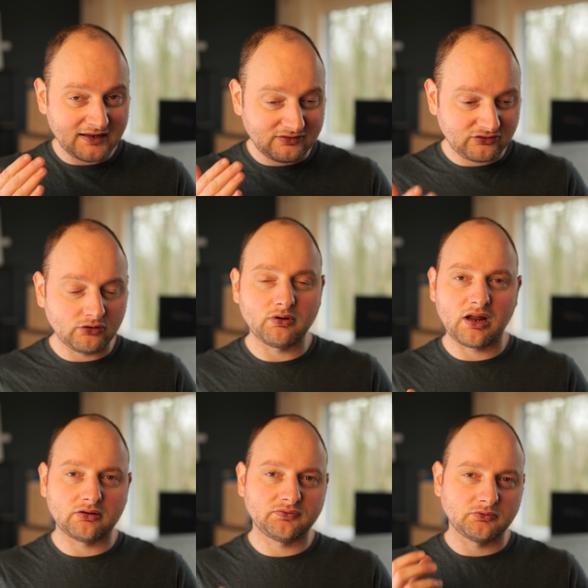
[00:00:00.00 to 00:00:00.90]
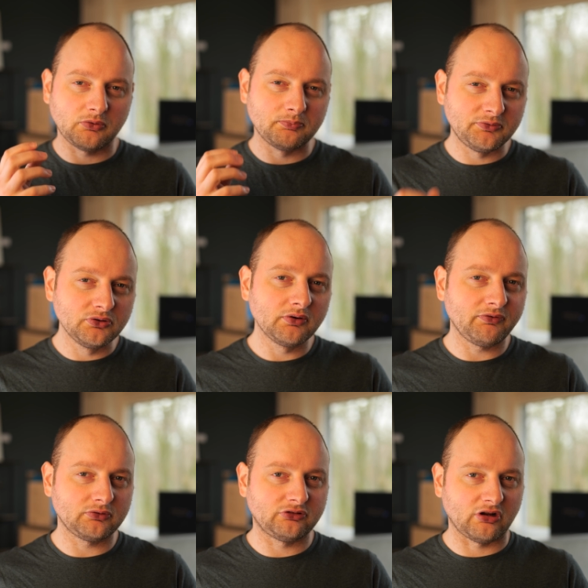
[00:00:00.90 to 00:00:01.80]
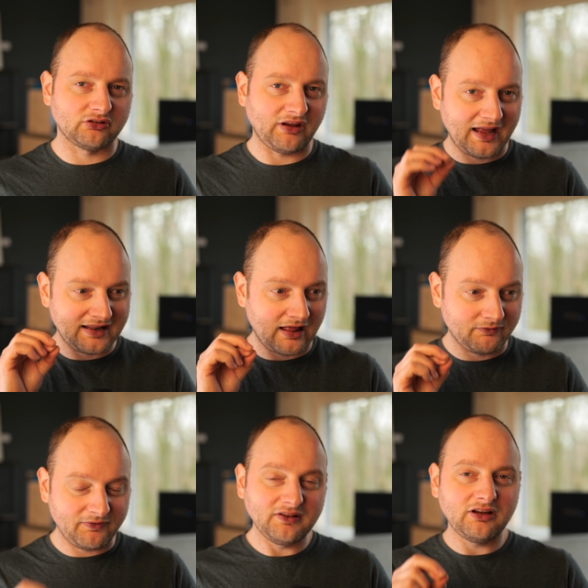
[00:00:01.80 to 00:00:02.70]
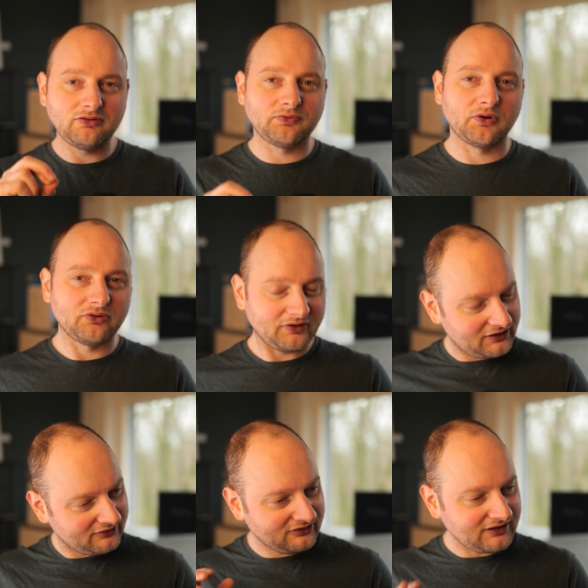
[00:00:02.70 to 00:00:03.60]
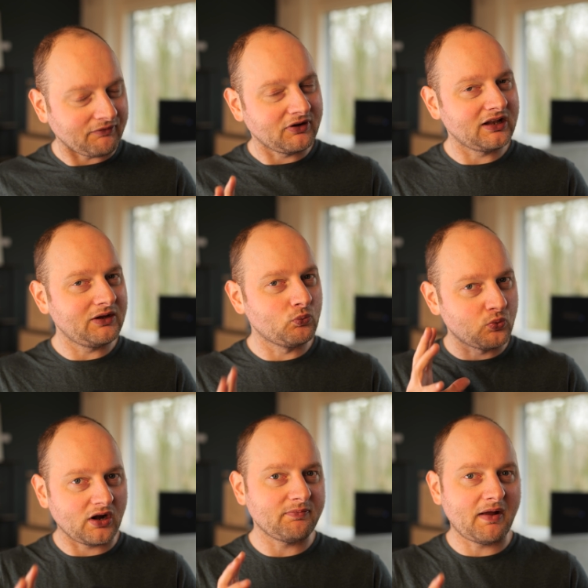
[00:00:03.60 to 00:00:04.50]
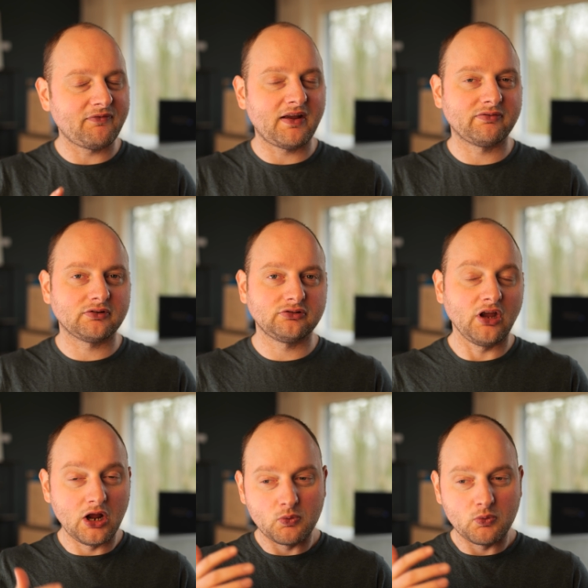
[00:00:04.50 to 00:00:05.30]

it still allows for some beautiful shots and that vintage filter is definitely one of my favorites